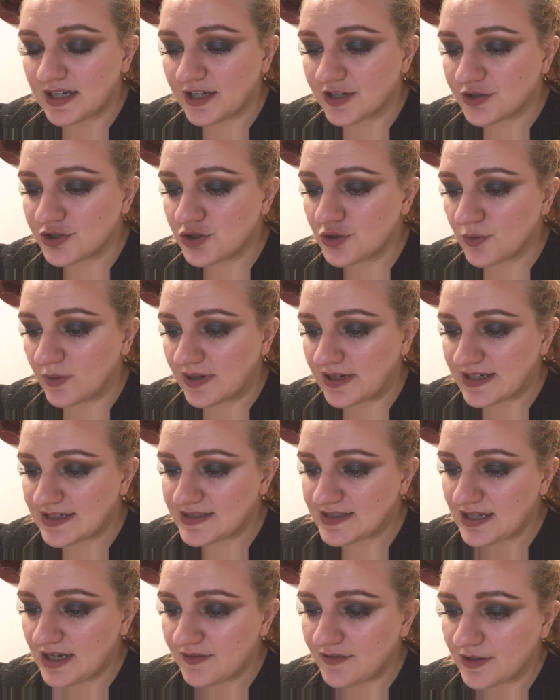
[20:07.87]
aged
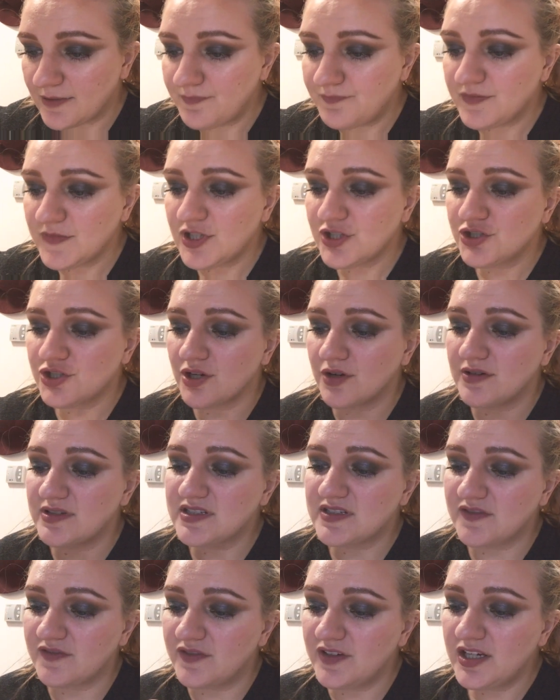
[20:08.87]
27, showed
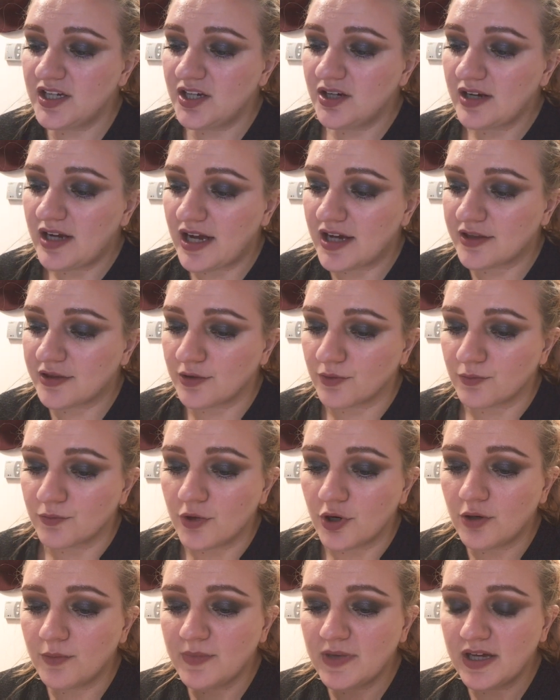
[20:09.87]
severe
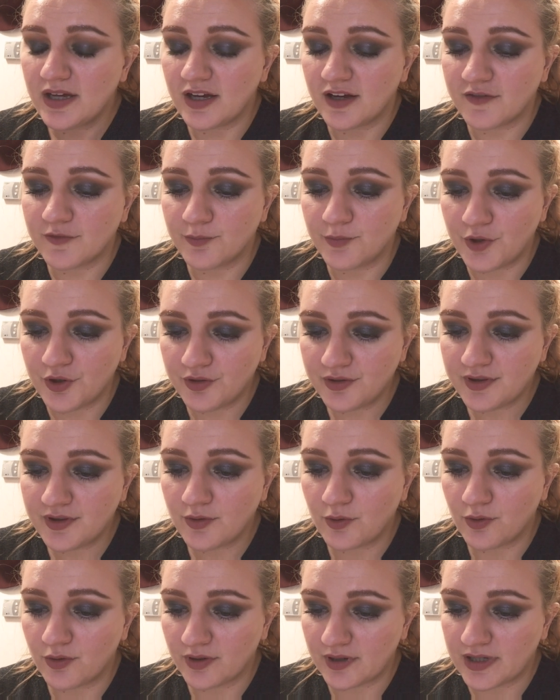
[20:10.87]
atheroma of
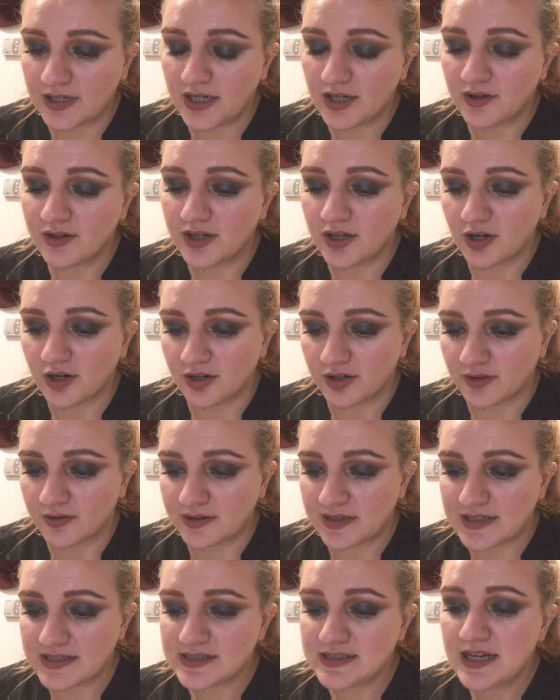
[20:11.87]
both coronary
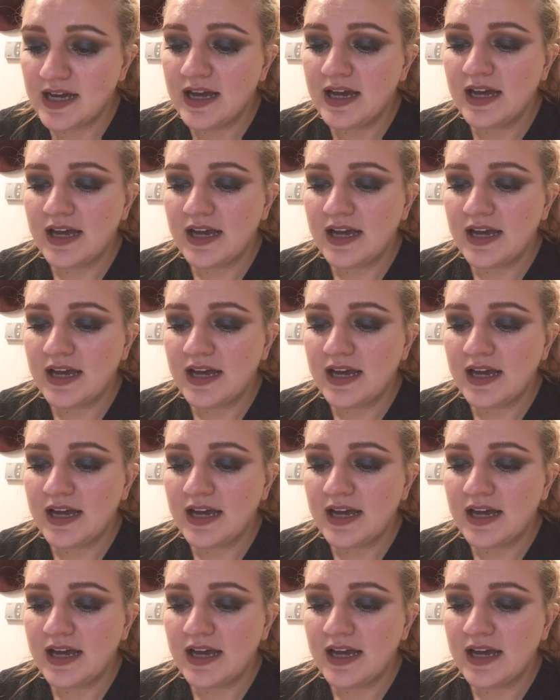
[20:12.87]
arteries,